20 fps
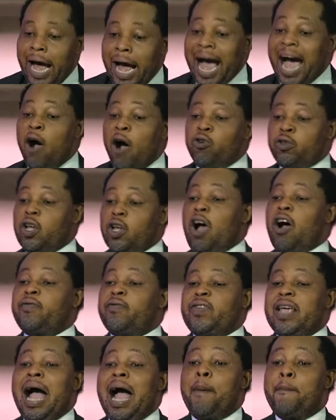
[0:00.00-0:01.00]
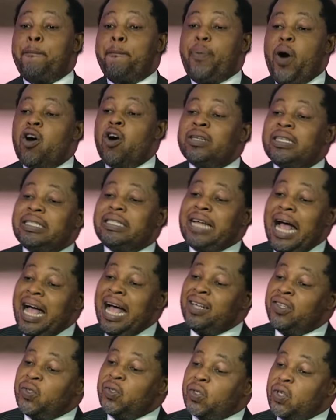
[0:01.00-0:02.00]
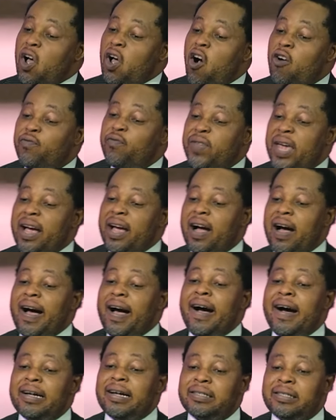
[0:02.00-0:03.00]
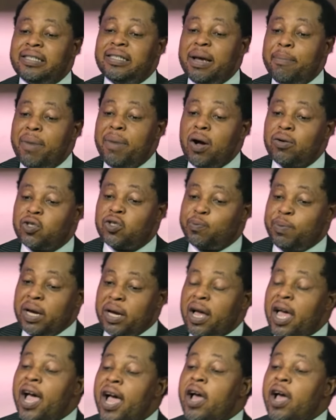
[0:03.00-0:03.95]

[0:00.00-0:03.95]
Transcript: Out of the abundance of the heart, the mouth speaks.